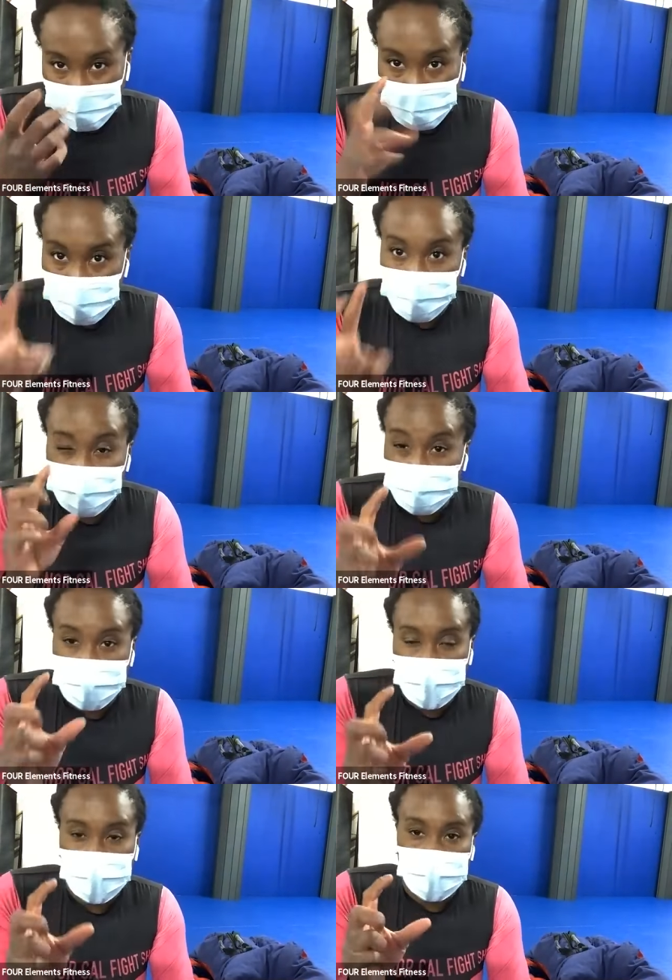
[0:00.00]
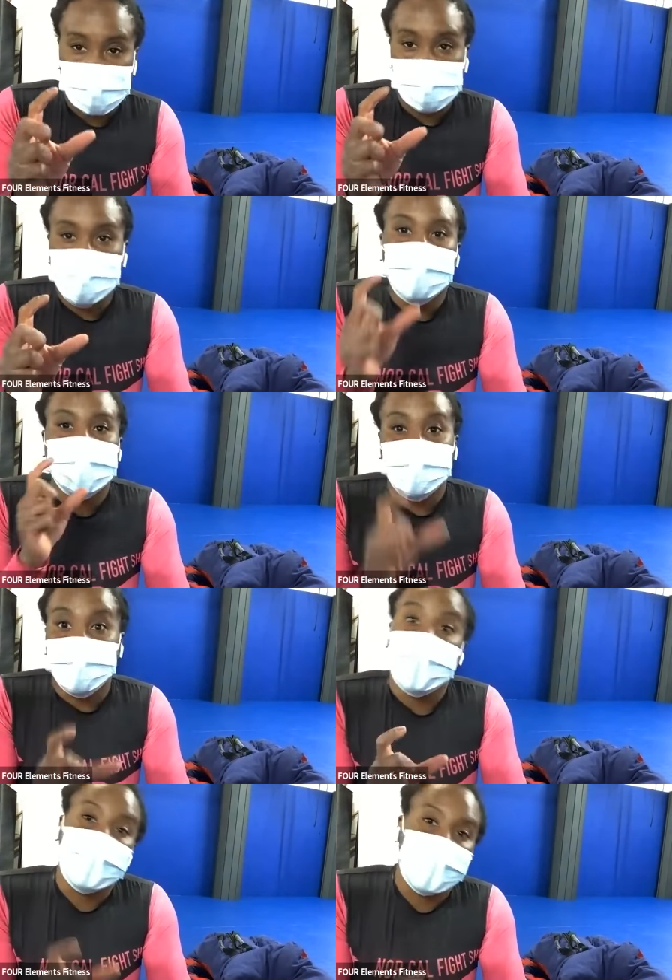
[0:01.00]
I'm going to refine my class a little bit to
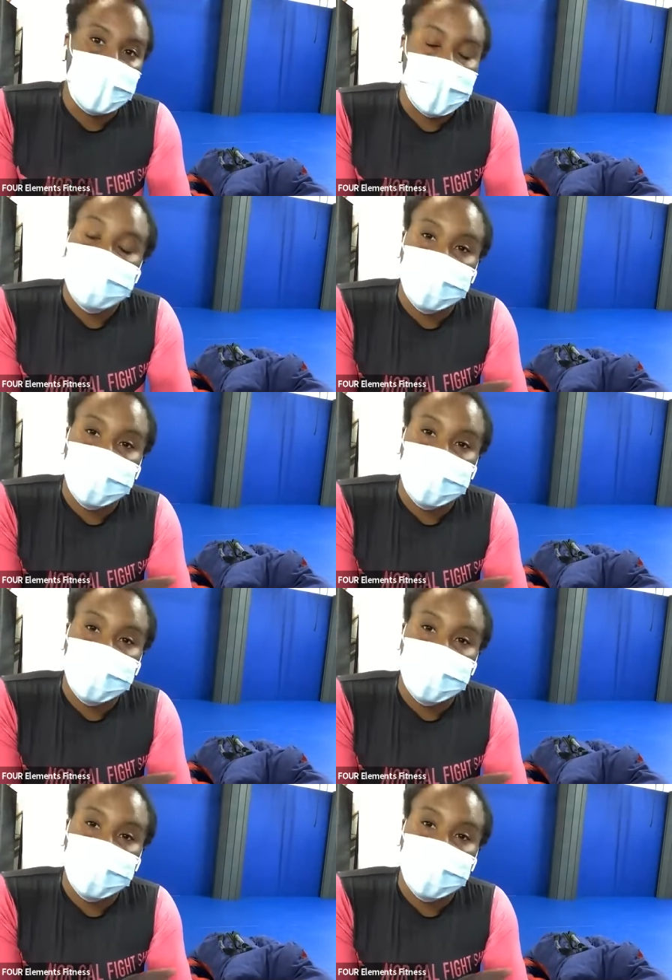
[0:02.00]
front headlock